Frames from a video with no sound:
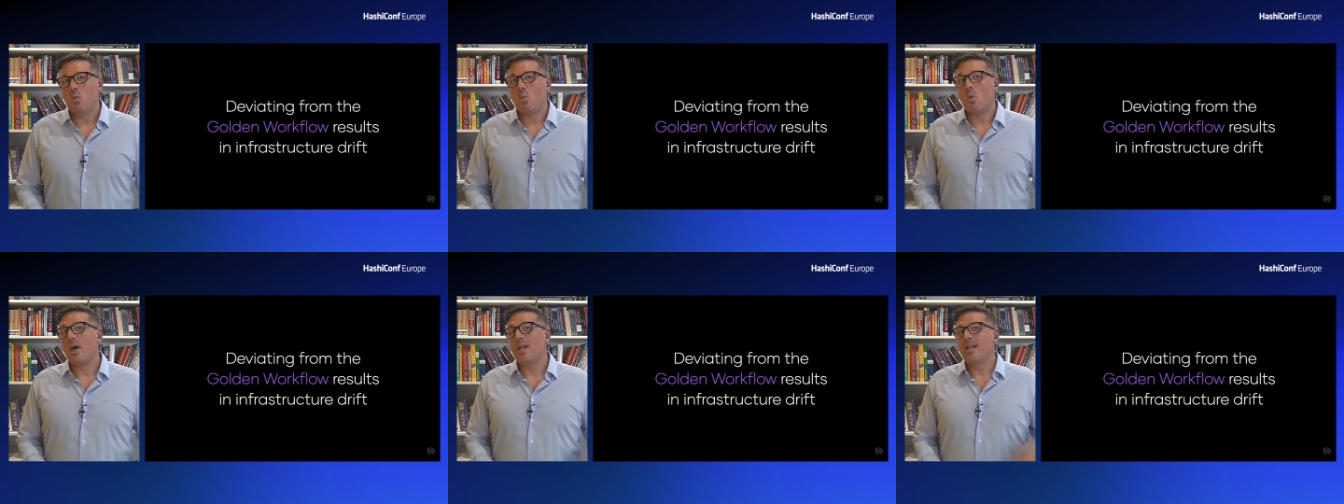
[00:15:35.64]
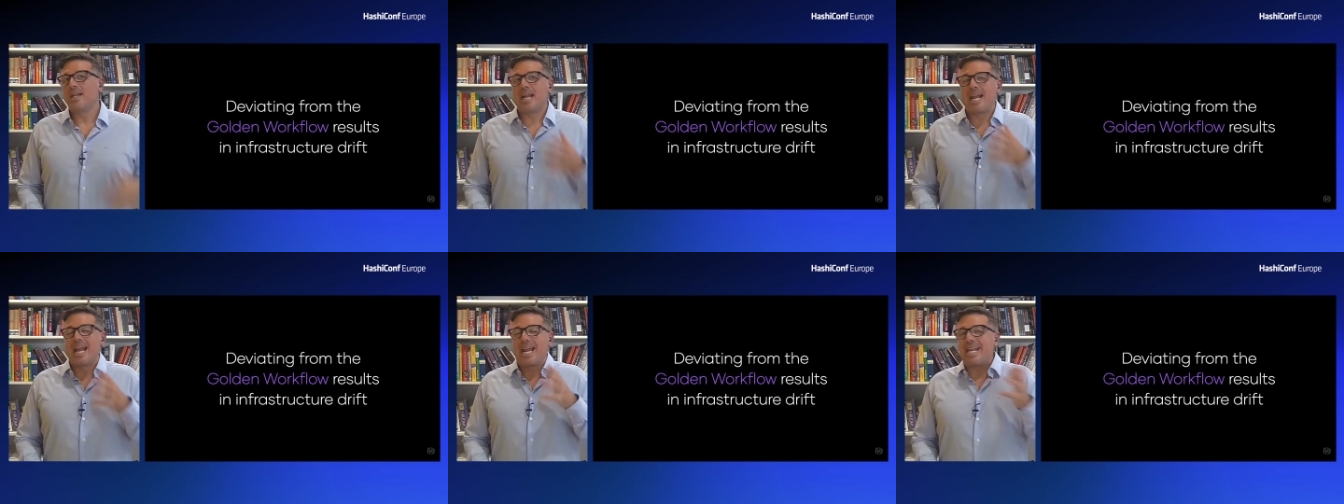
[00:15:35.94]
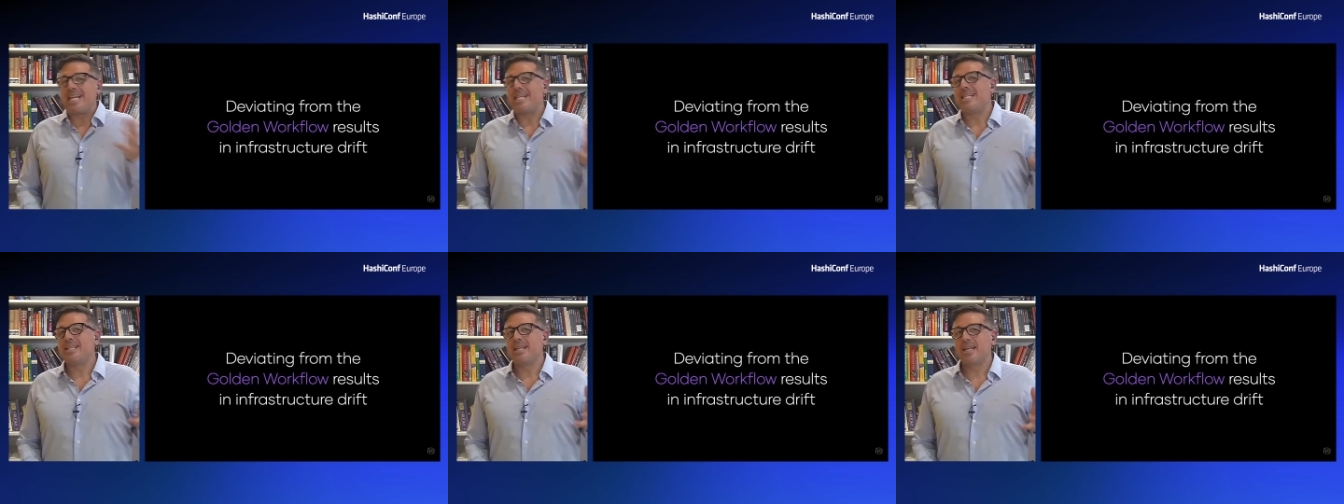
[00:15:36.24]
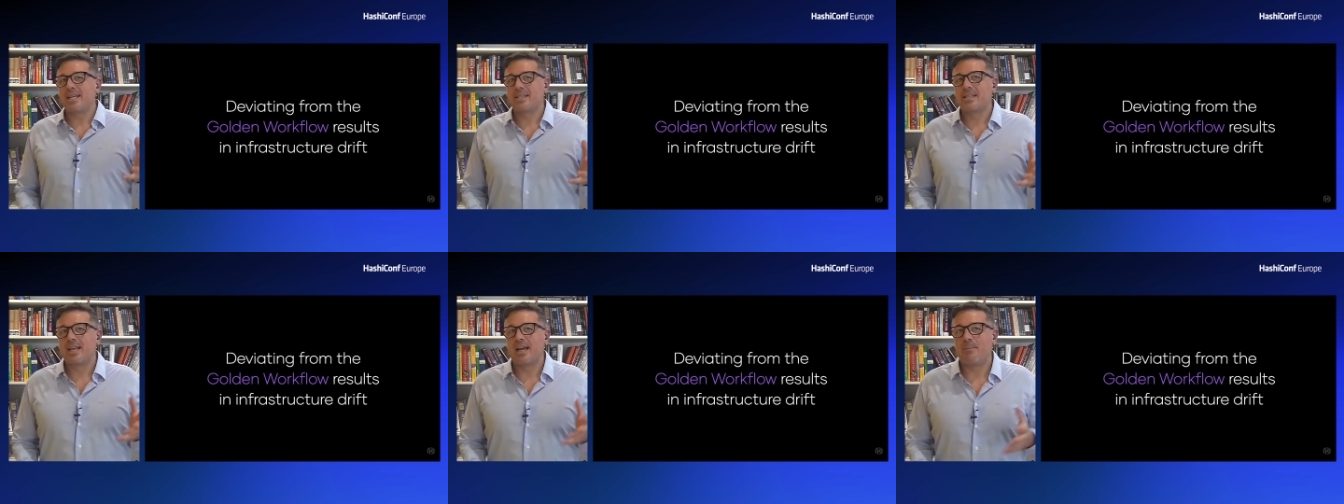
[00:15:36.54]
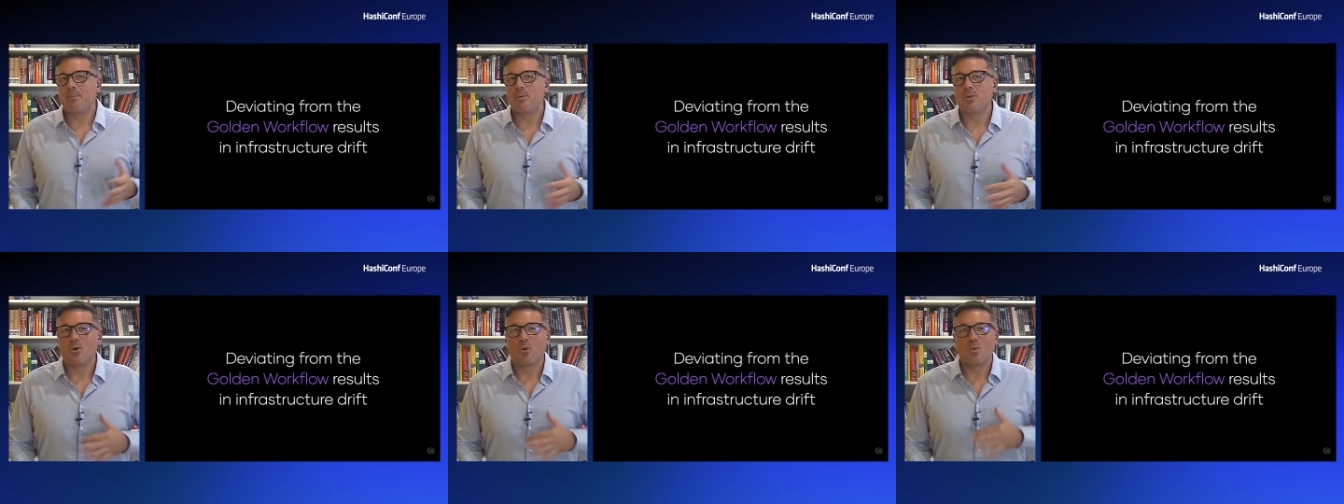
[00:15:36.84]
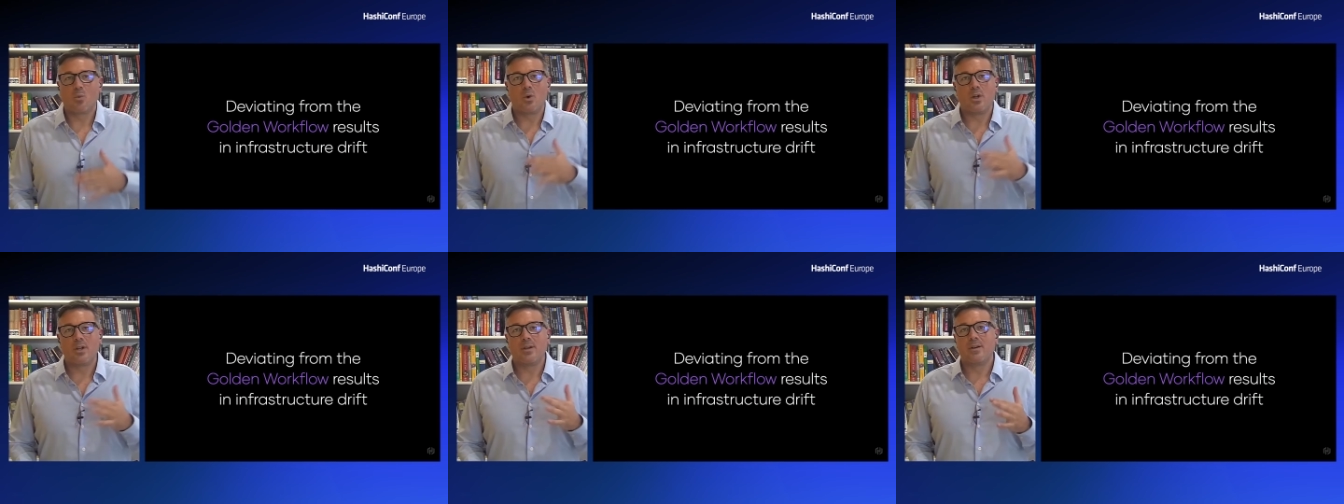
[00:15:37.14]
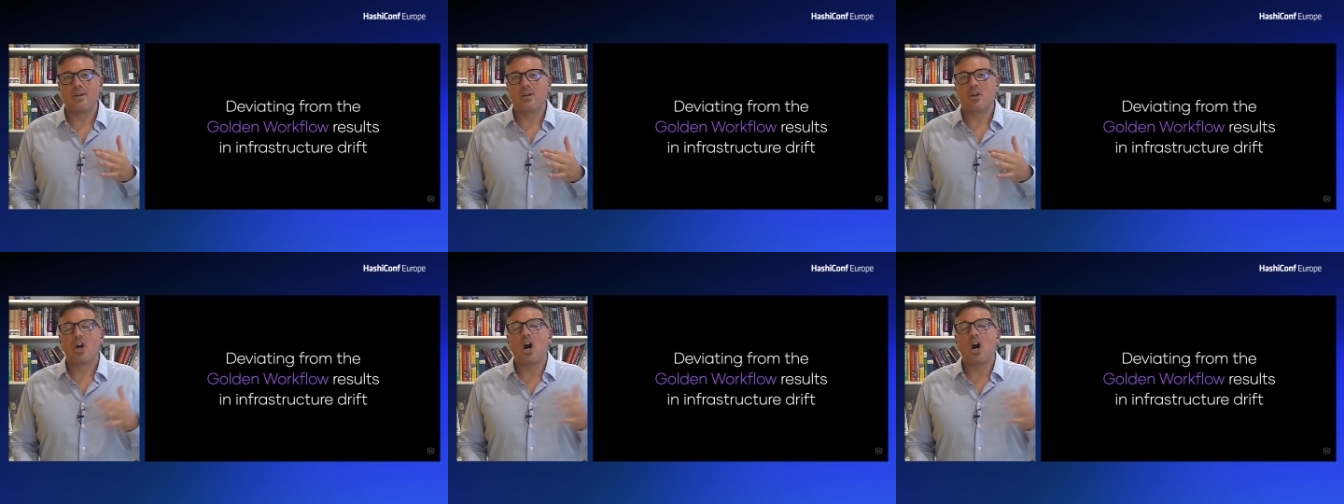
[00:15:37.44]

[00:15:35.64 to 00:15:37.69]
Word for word: one easy example or one